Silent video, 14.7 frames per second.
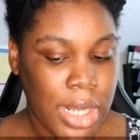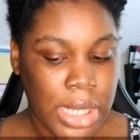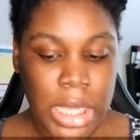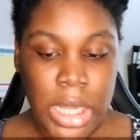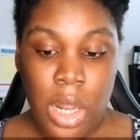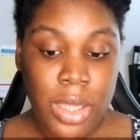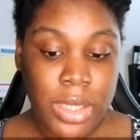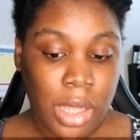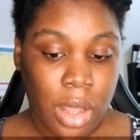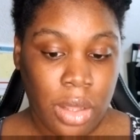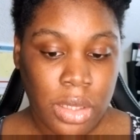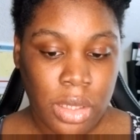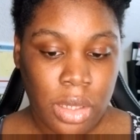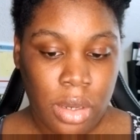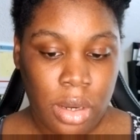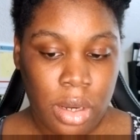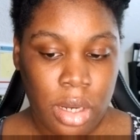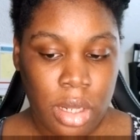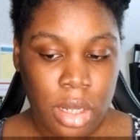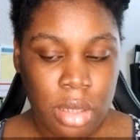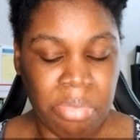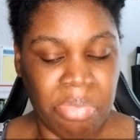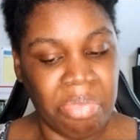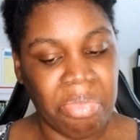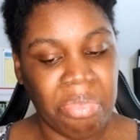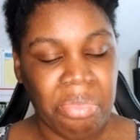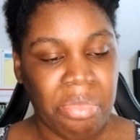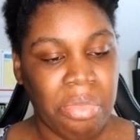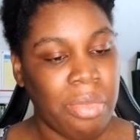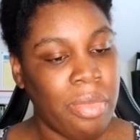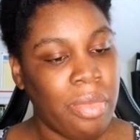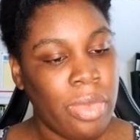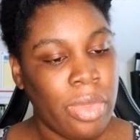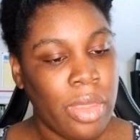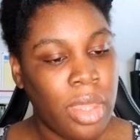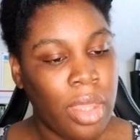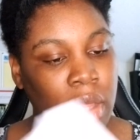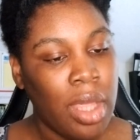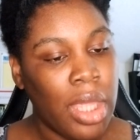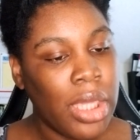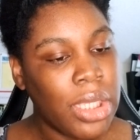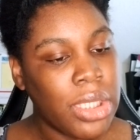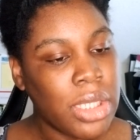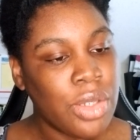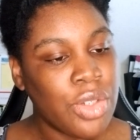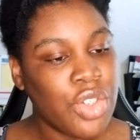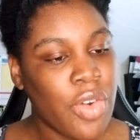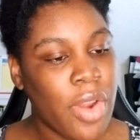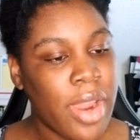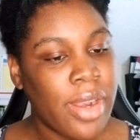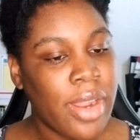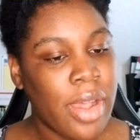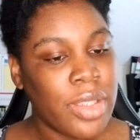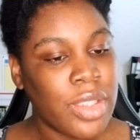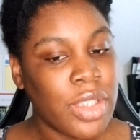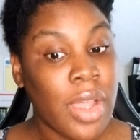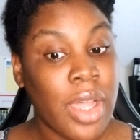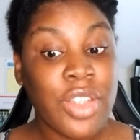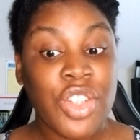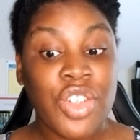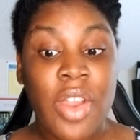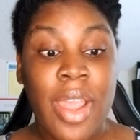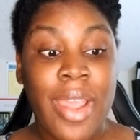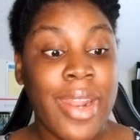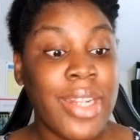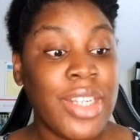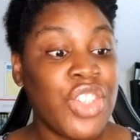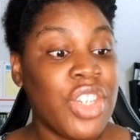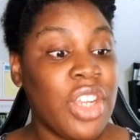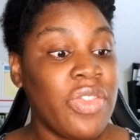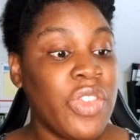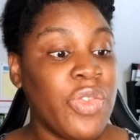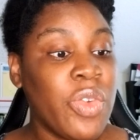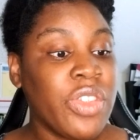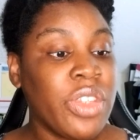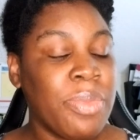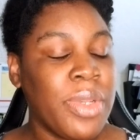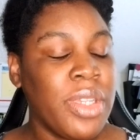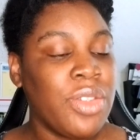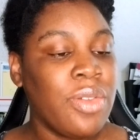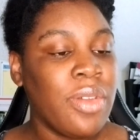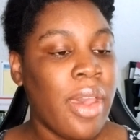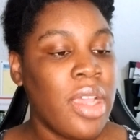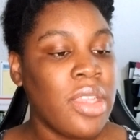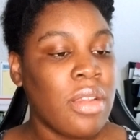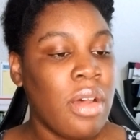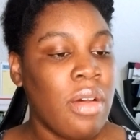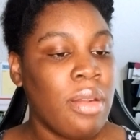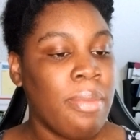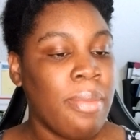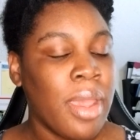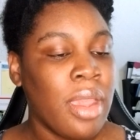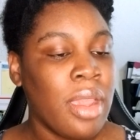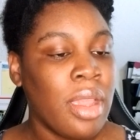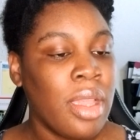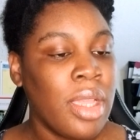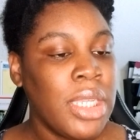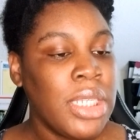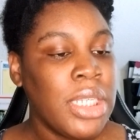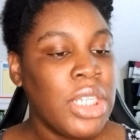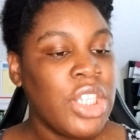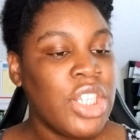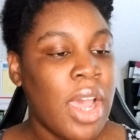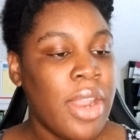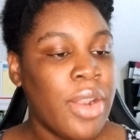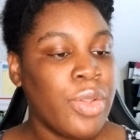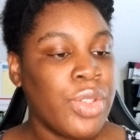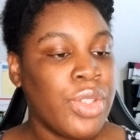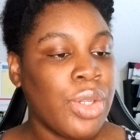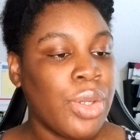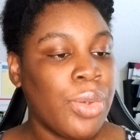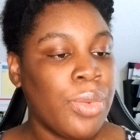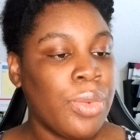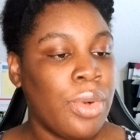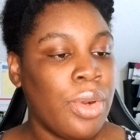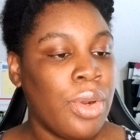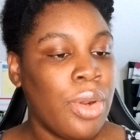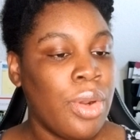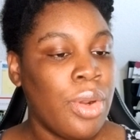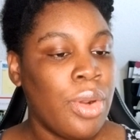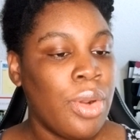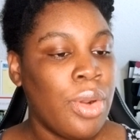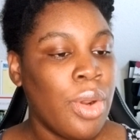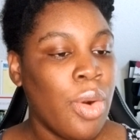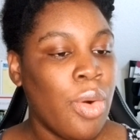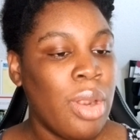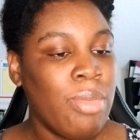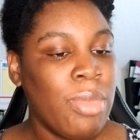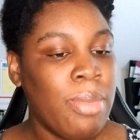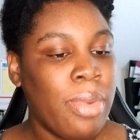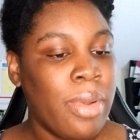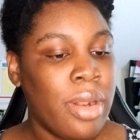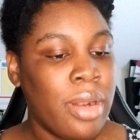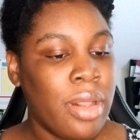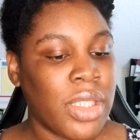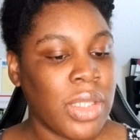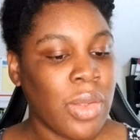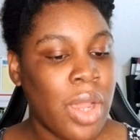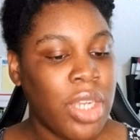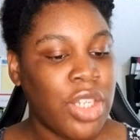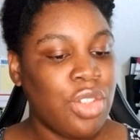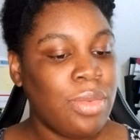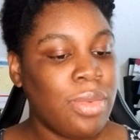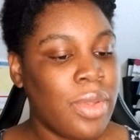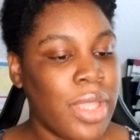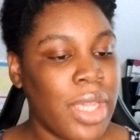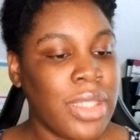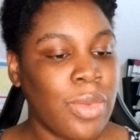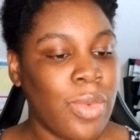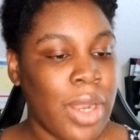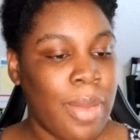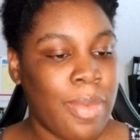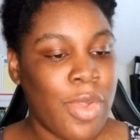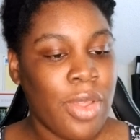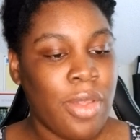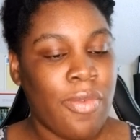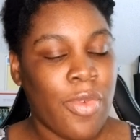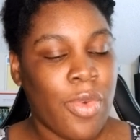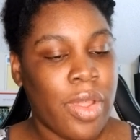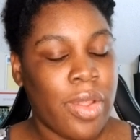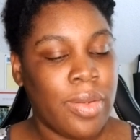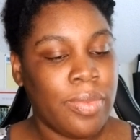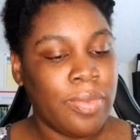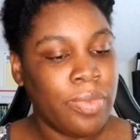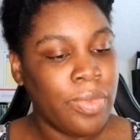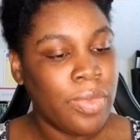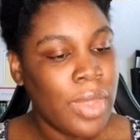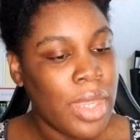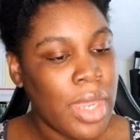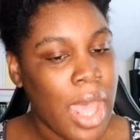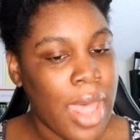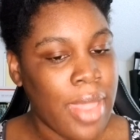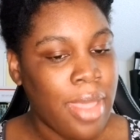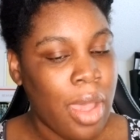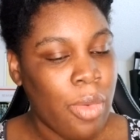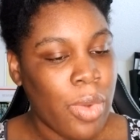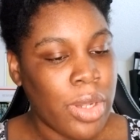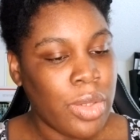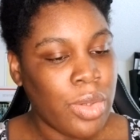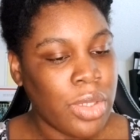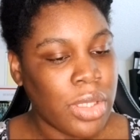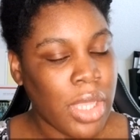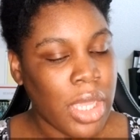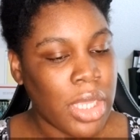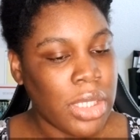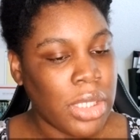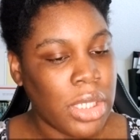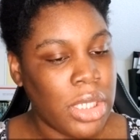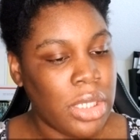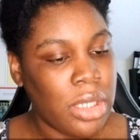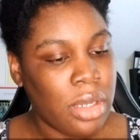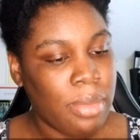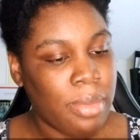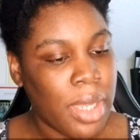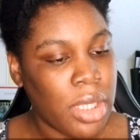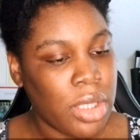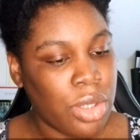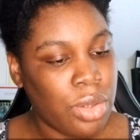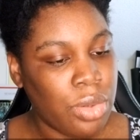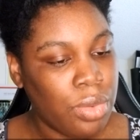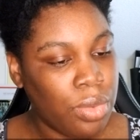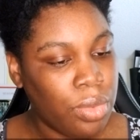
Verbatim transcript: Yeah, it all sounds good. I guess I'll try it out. So I'll try it and share these recipes, you guys, on my channel. So creamy butternut squash. Oh, that's the one I'm looking for. And that one looks like it's easy to make too.